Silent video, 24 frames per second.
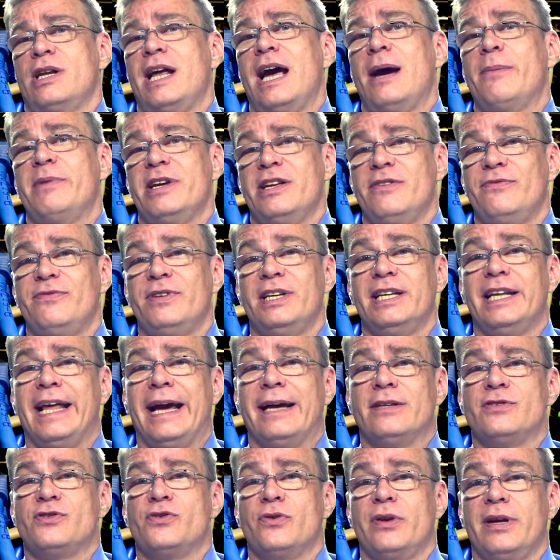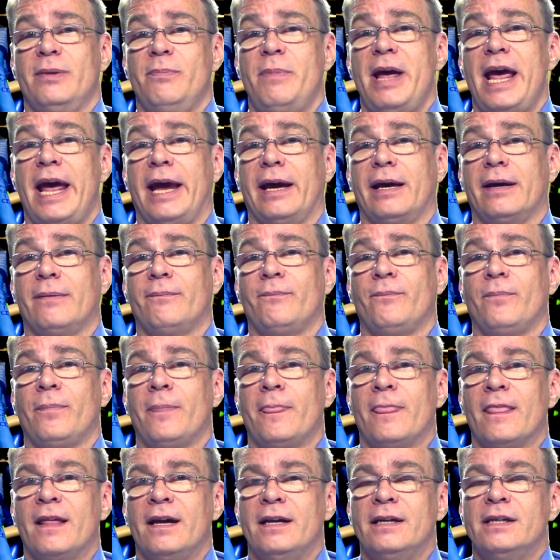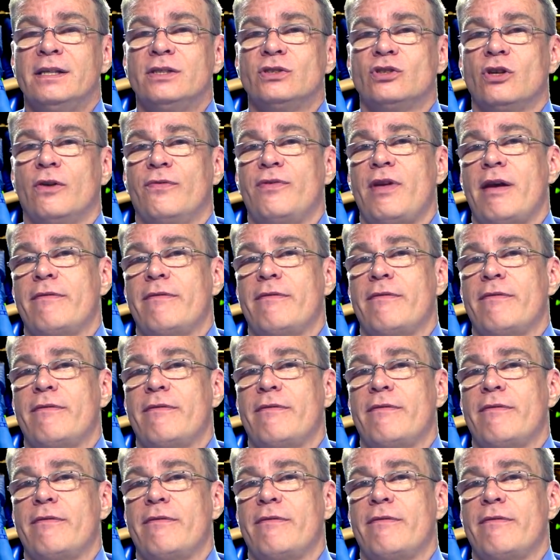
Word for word: on how many VLANs you can make. So if